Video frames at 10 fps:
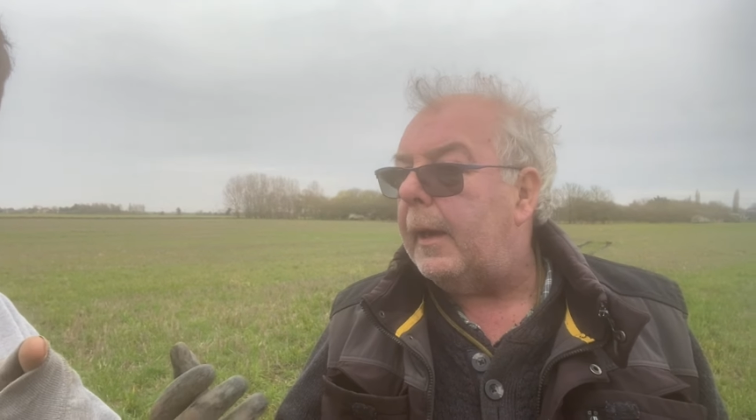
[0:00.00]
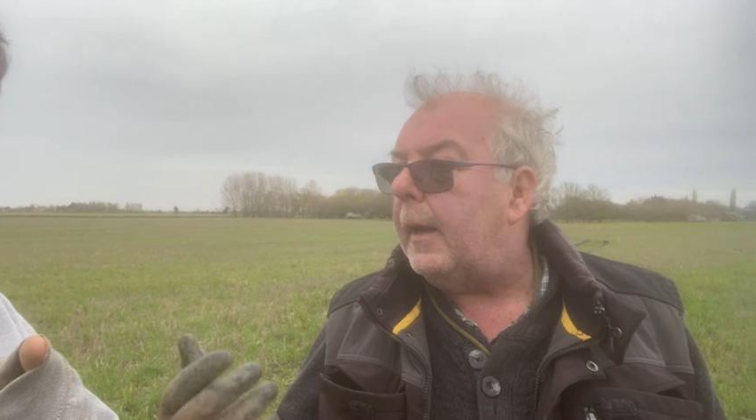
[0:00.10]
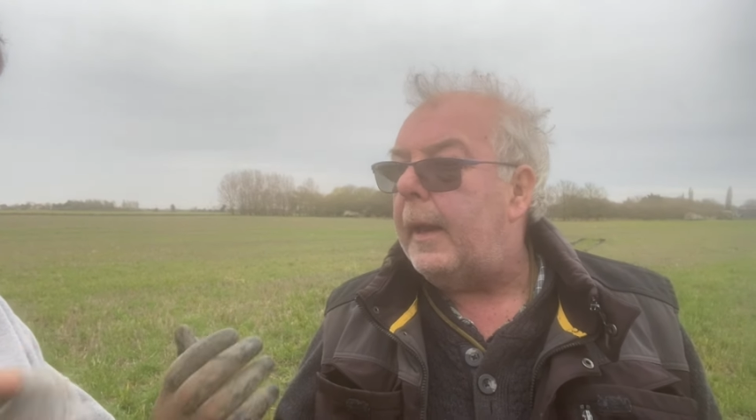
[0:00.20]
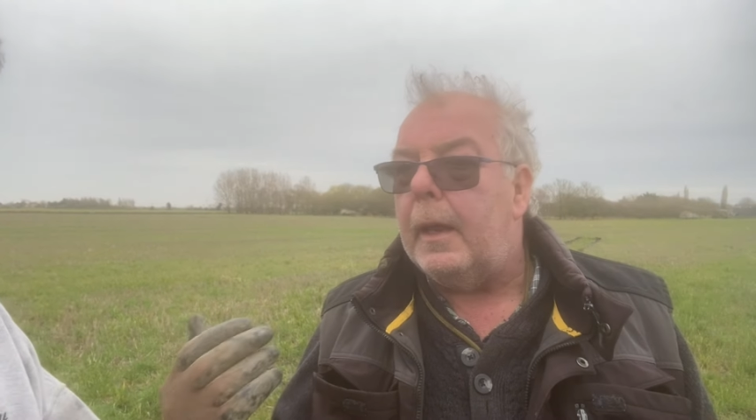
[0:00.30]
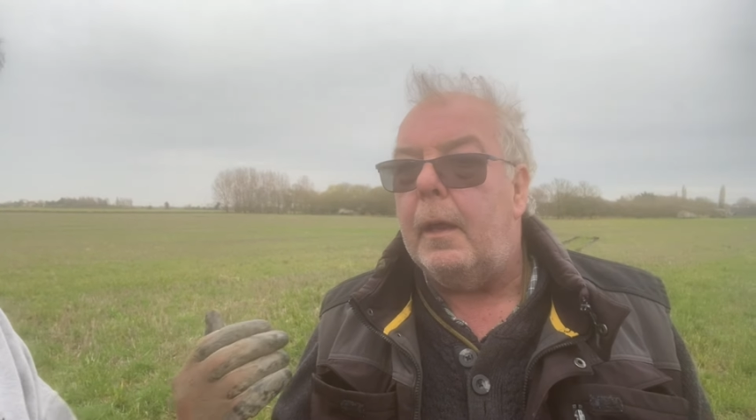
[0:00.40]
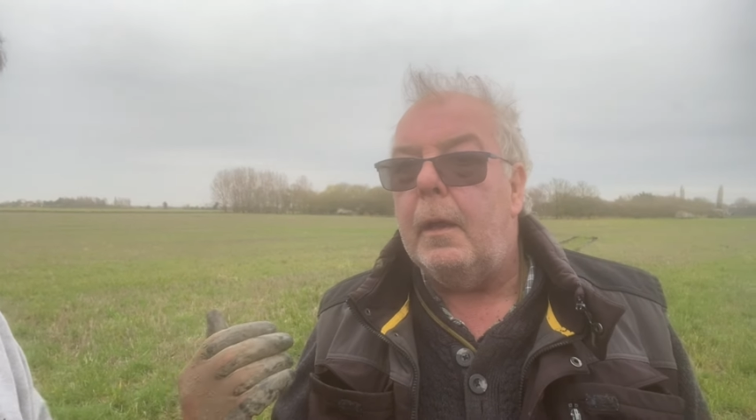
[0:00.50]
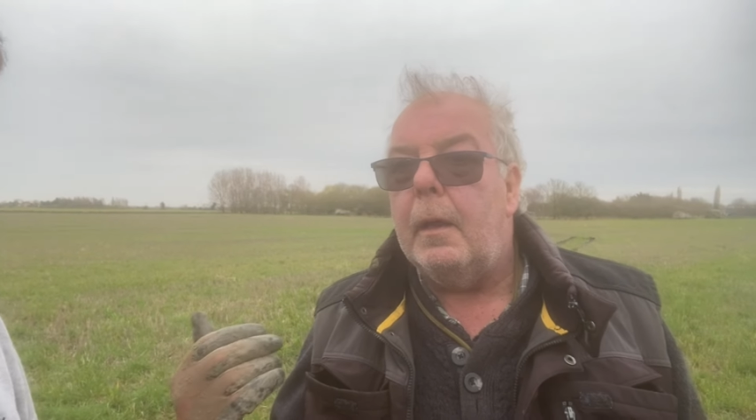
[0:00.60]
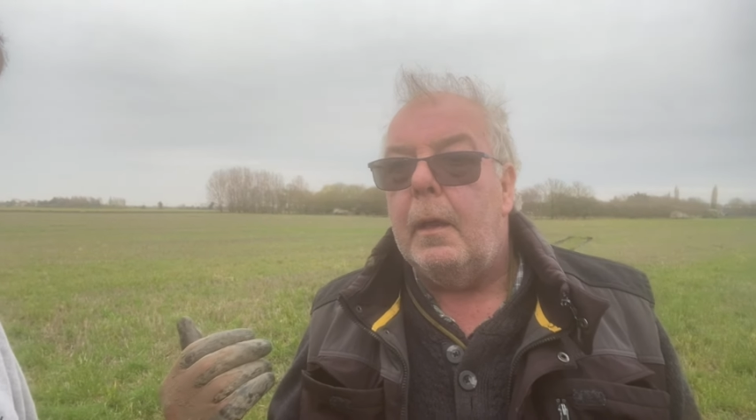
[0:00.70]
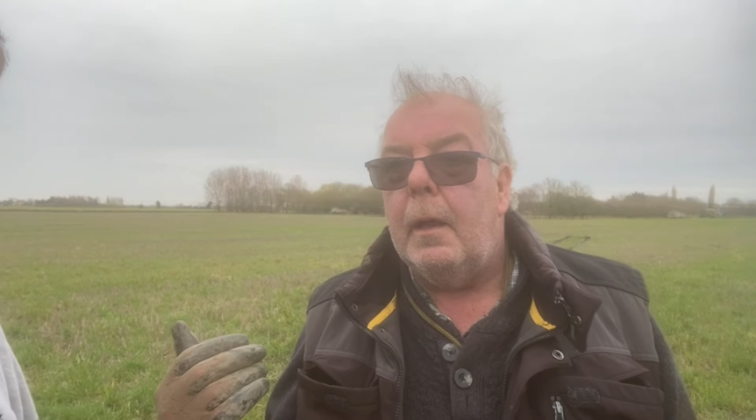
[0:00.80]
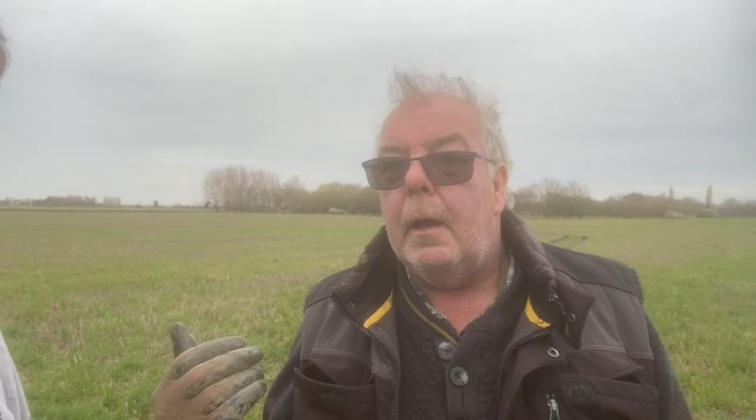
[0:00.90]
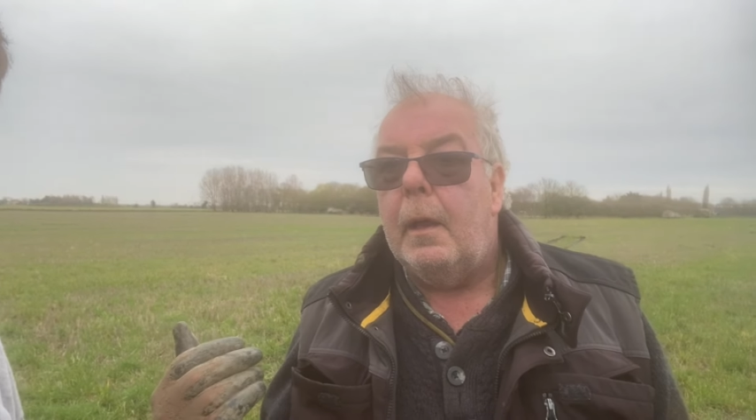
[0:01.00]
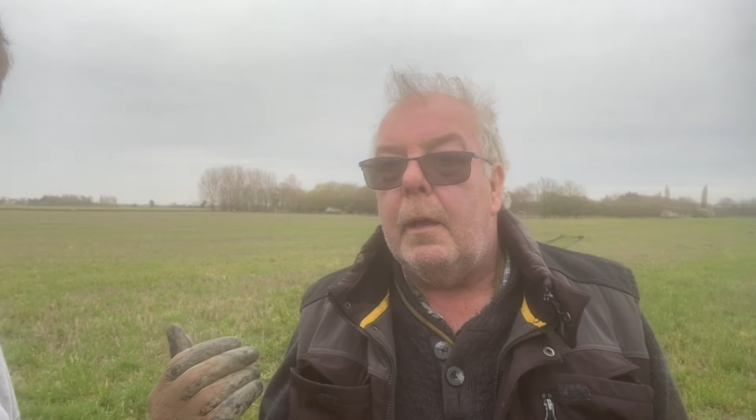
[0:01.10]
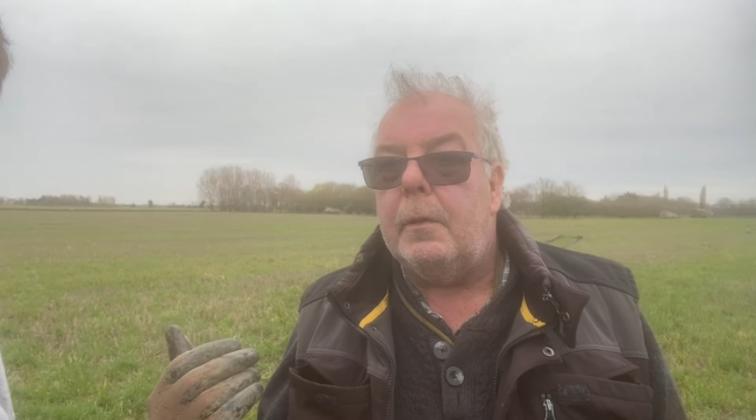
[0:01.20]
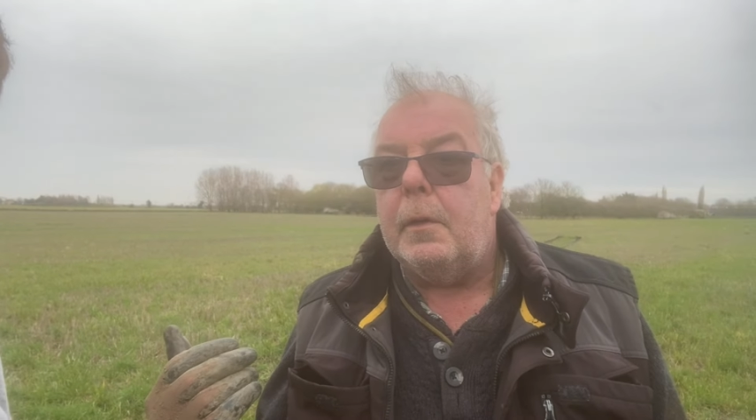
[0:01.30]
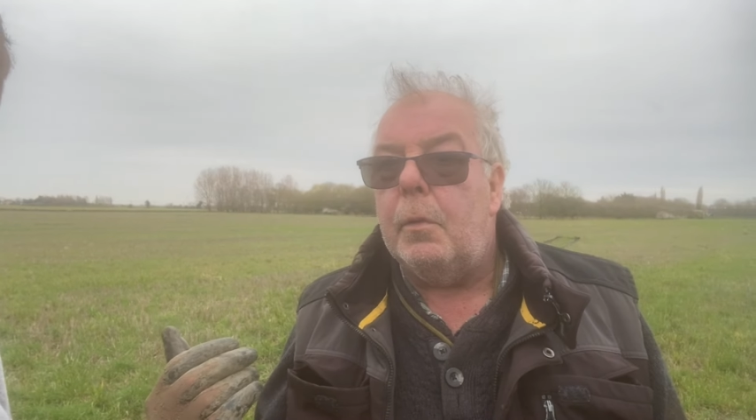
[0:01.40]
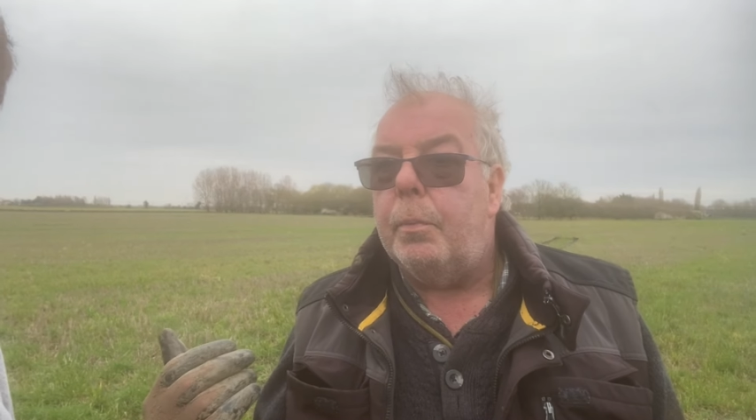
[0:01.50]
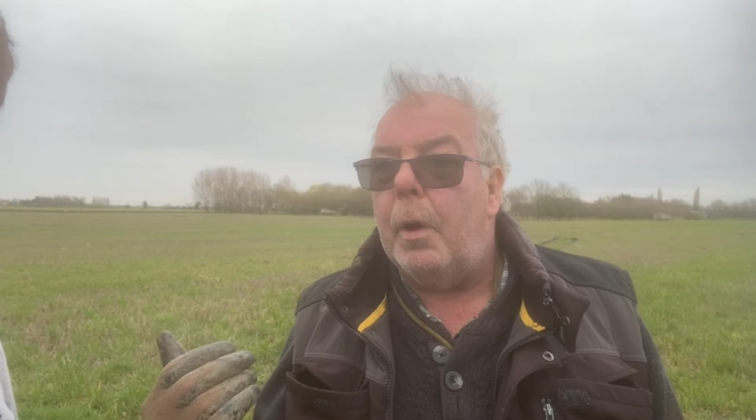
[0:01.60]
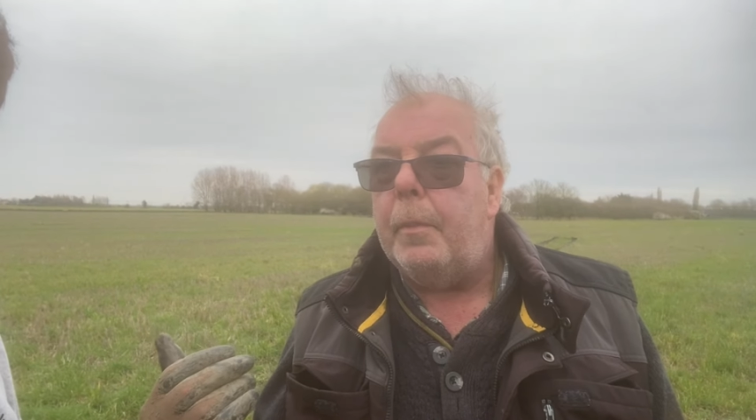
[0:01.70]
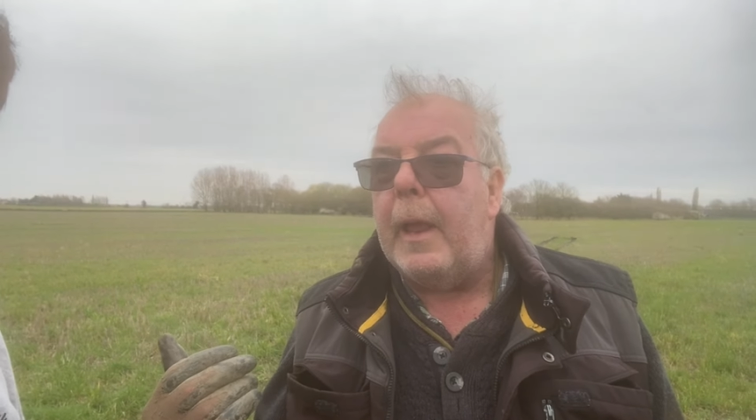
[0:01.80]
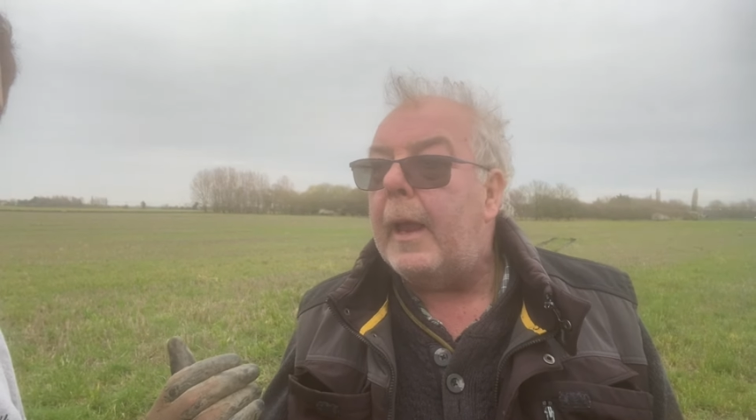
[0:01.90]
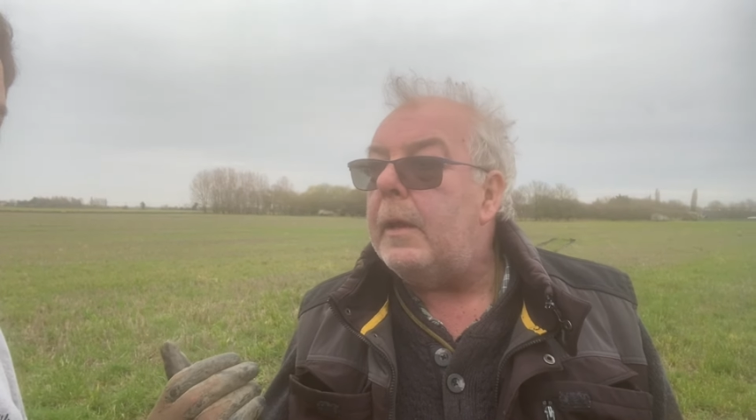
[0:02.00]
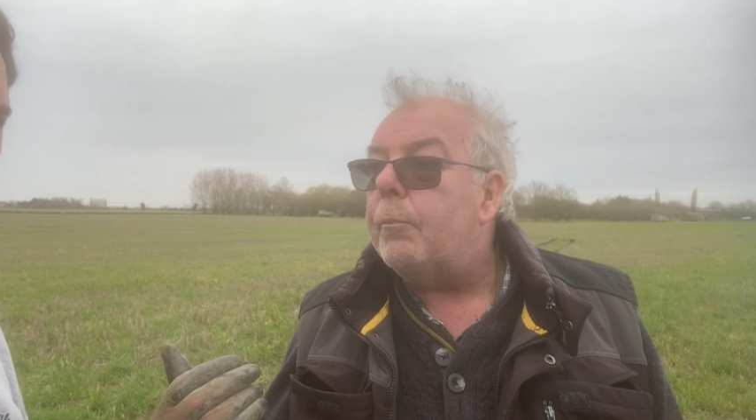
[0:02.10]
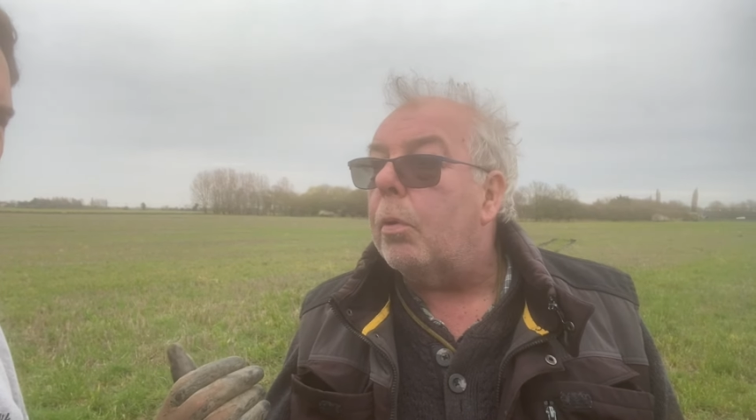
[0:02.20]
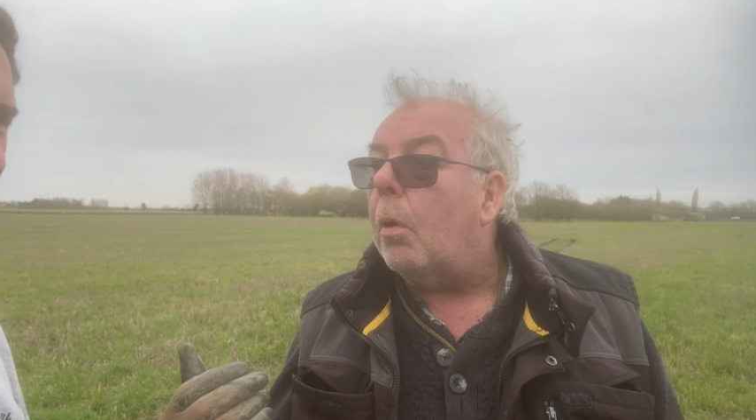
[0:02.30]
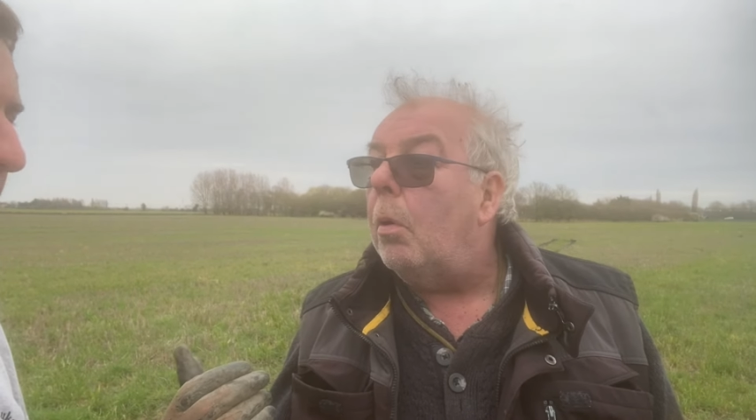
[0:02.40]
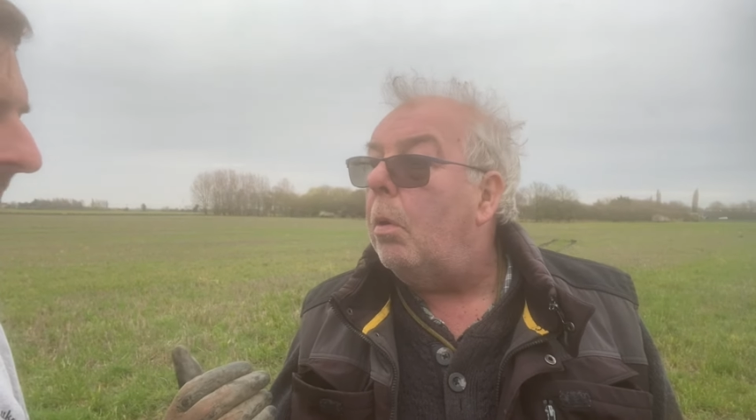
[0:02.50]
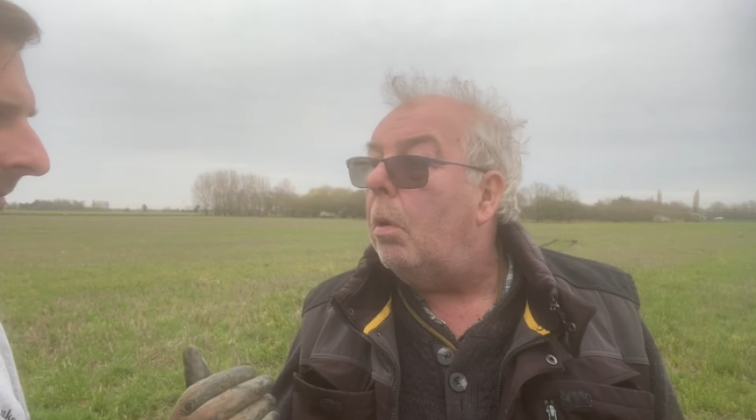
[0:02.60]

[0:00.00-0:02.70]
in here until probably April,